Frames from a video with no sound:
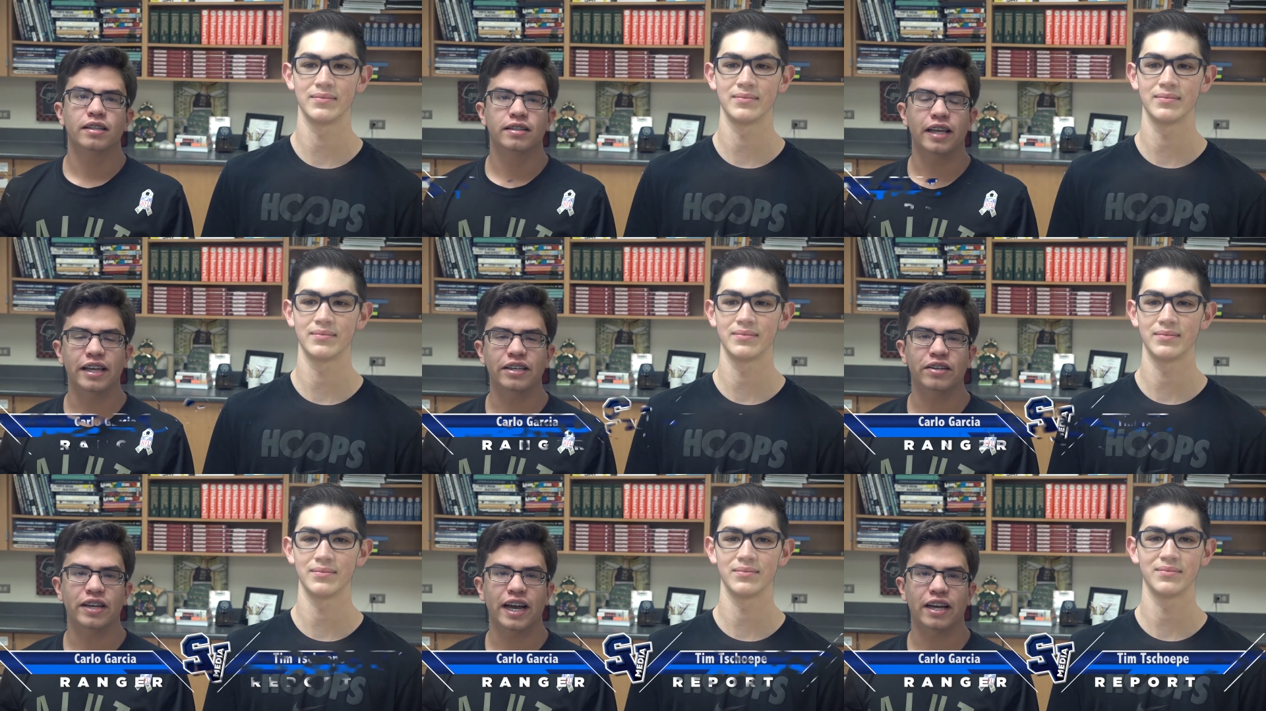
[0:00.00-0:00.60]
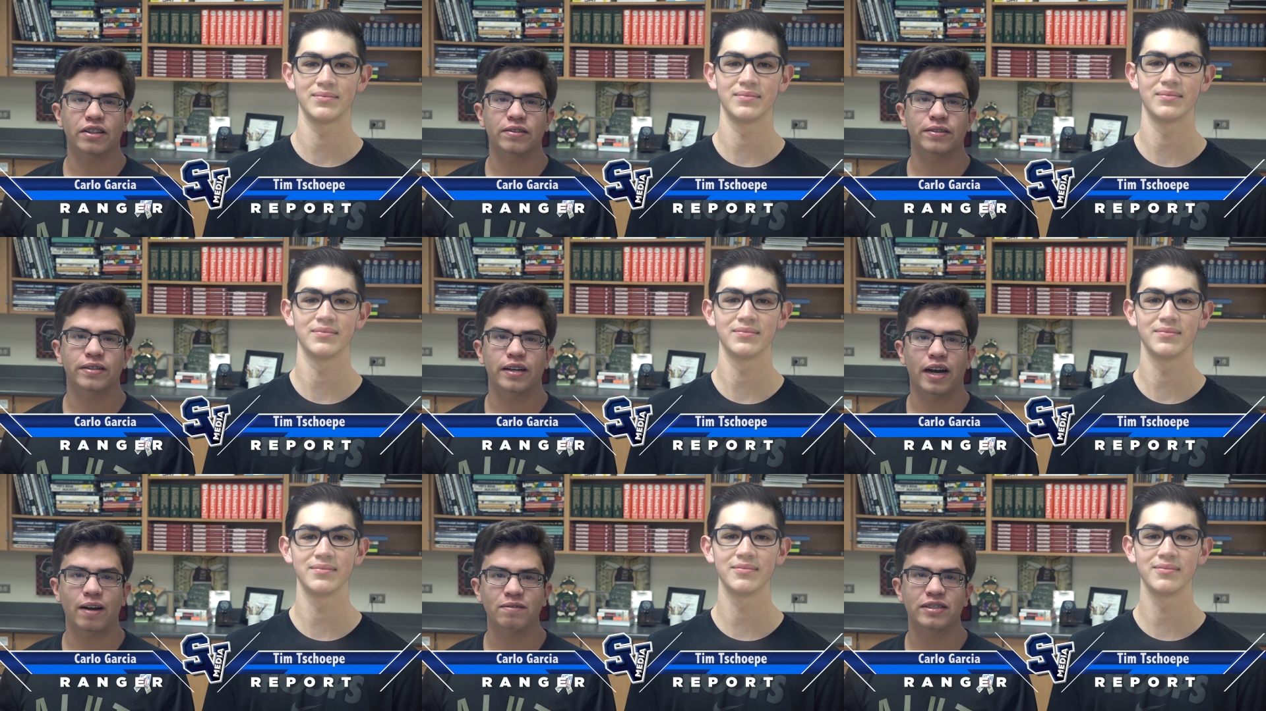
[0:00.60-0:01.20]
Speaker 1: Thank you, Catherine.
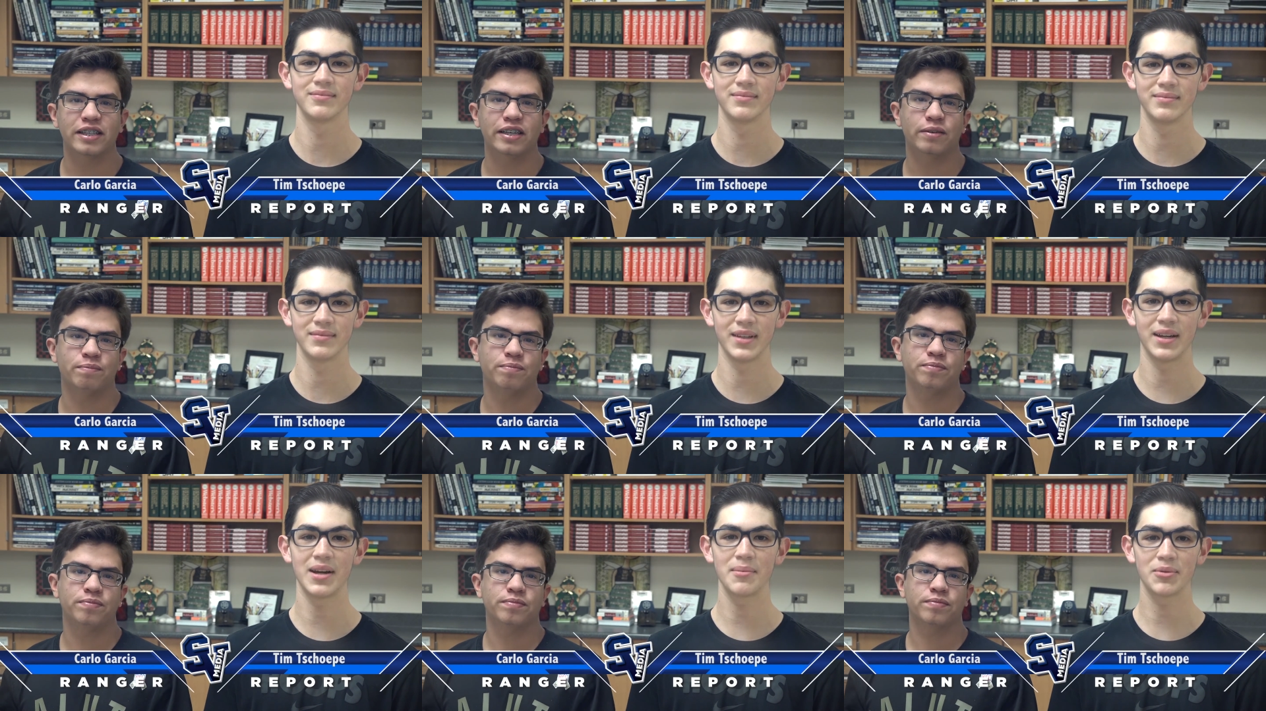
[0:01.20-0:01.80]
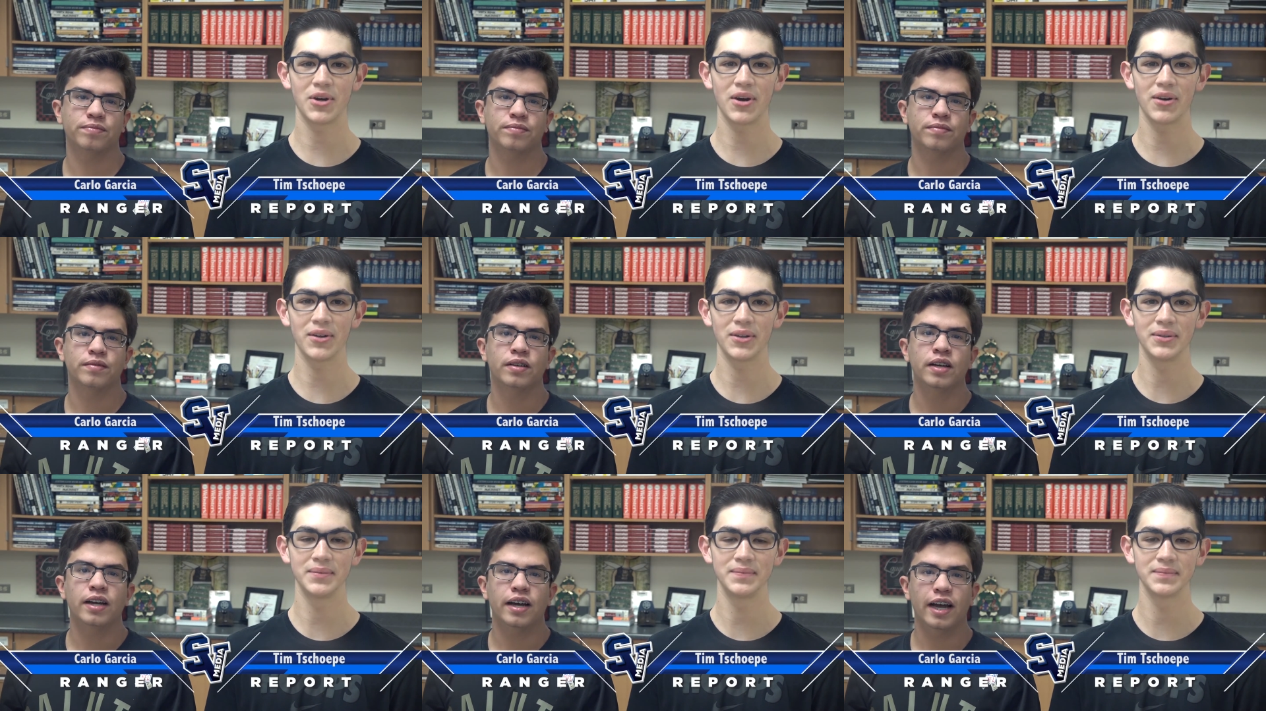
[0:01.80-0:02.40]
I'm Tim. And I'm
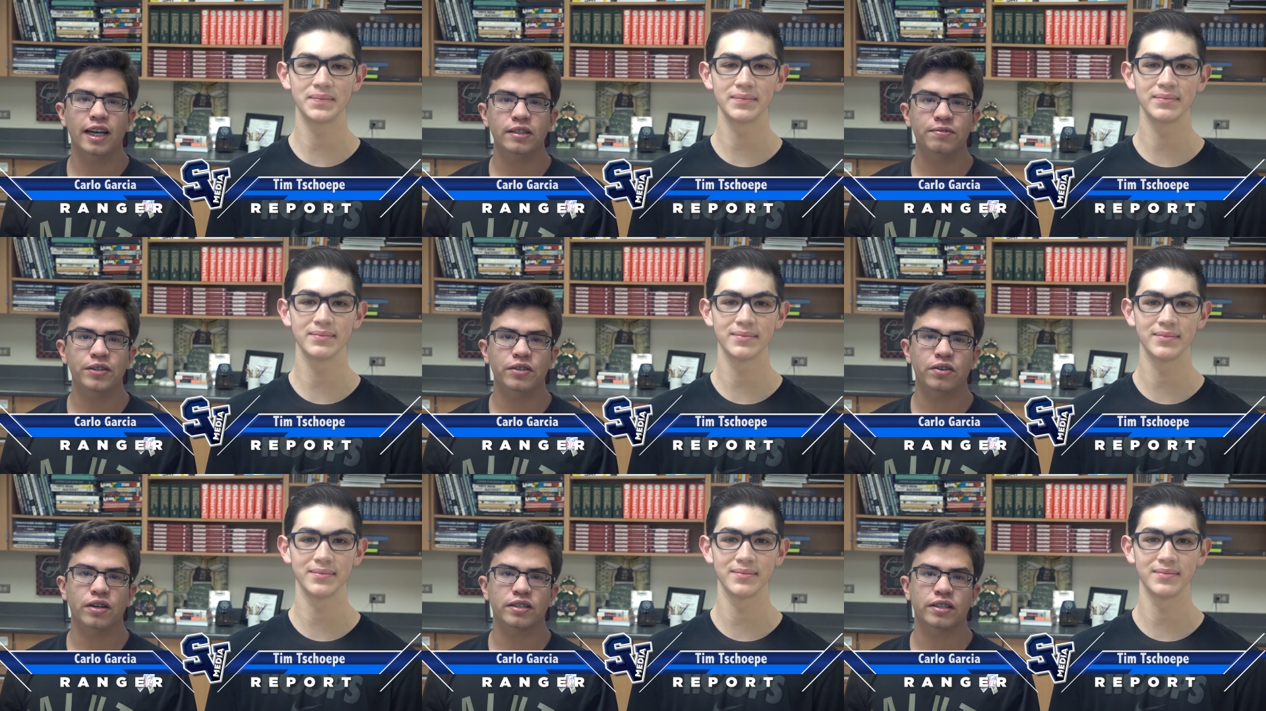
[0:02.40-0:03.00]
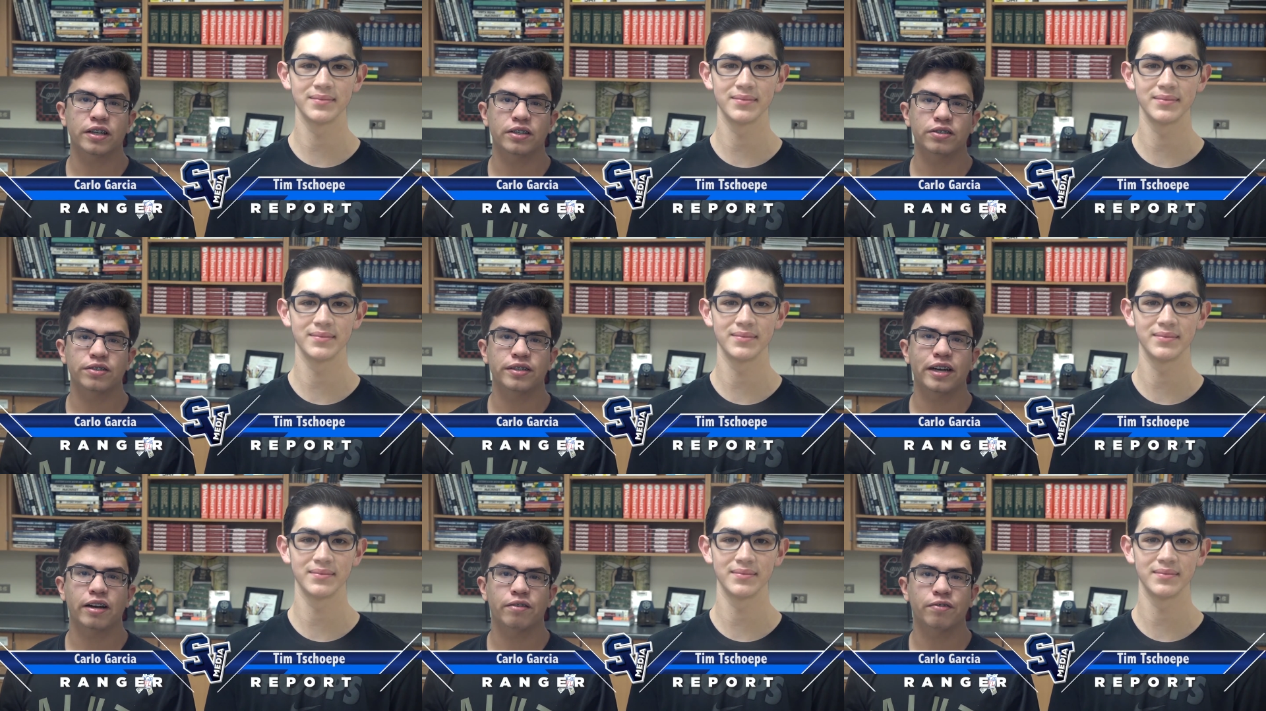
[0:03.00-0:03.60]
Carlo. SV Cross
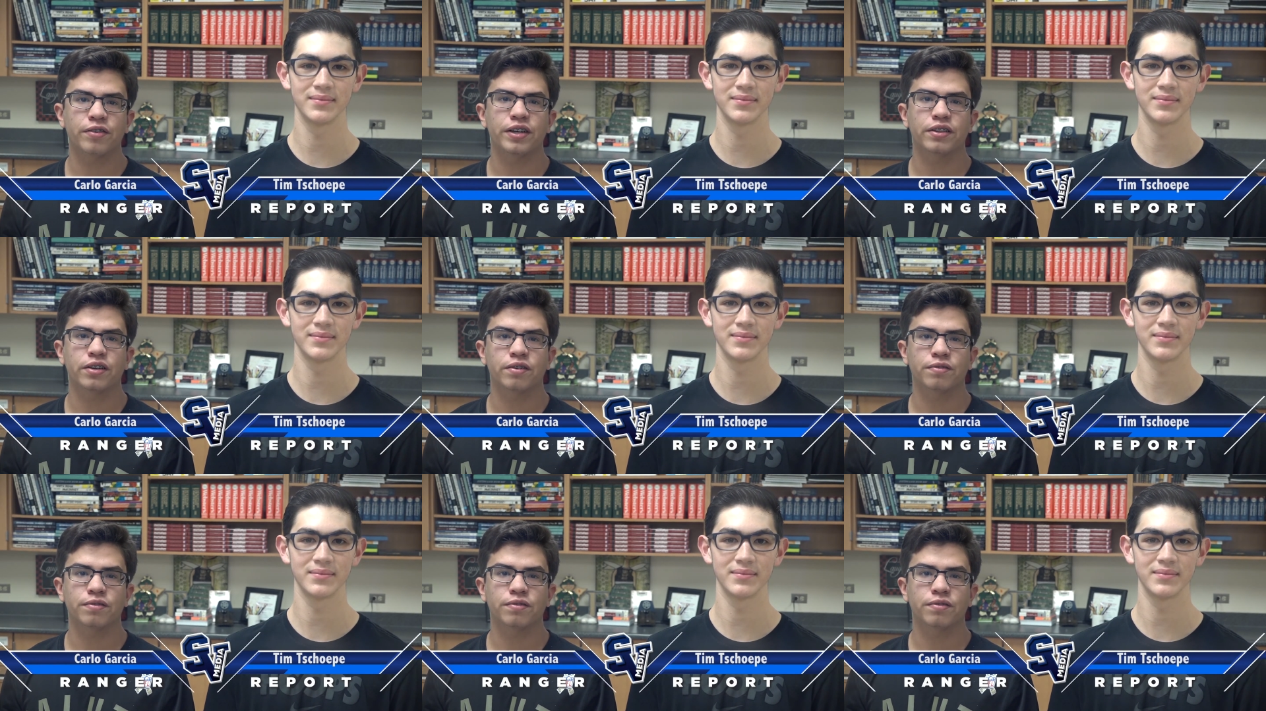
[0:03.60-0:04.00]
Country got fifth